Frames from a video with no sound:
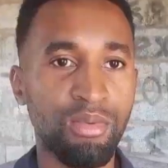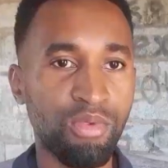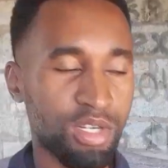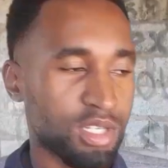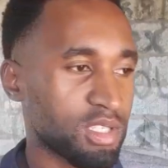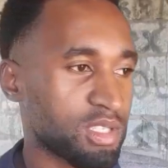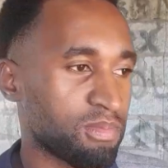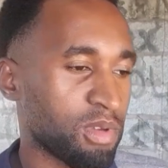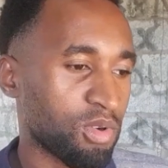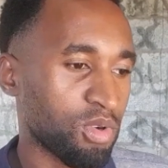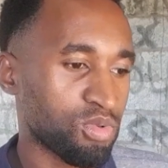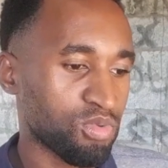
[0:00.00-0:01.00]
waters,
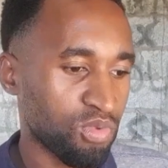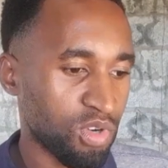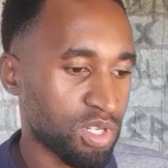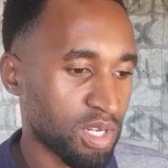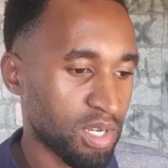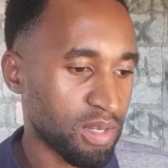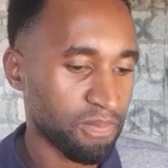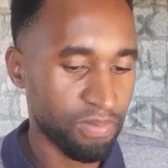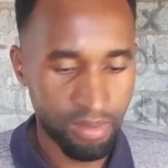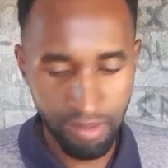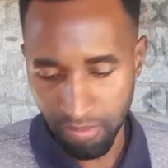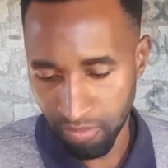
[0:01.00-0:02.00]
because water
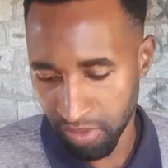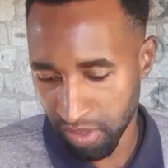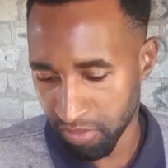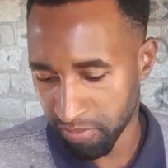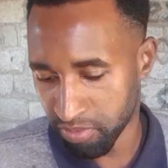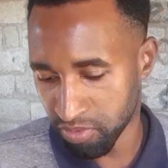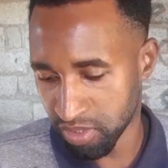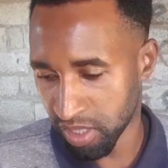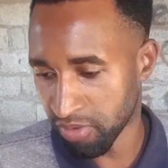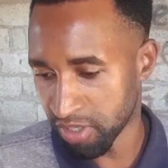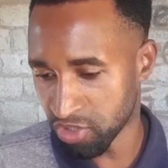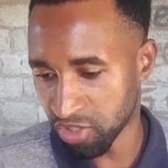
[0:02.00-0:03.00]
where we put
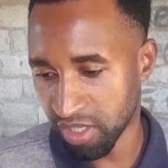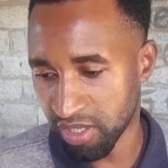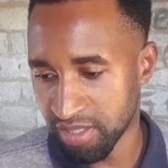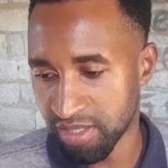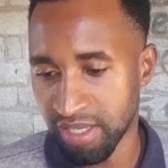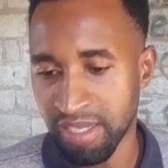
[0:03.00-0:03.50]
our drinkers,